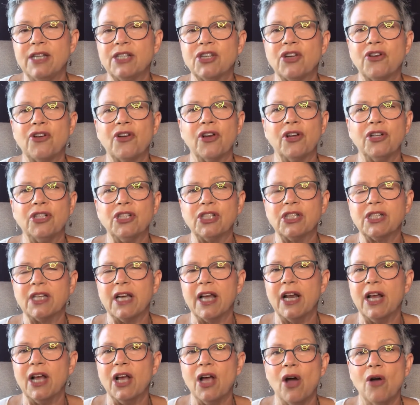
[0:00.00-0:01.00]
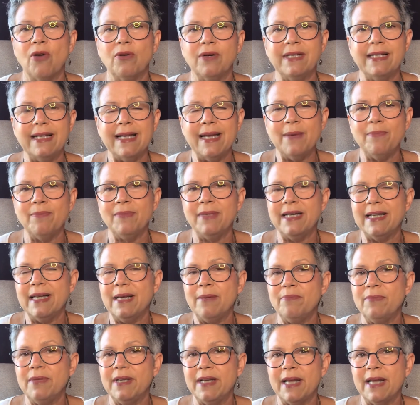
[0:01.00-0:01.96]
So you're just gonna go deep, deep,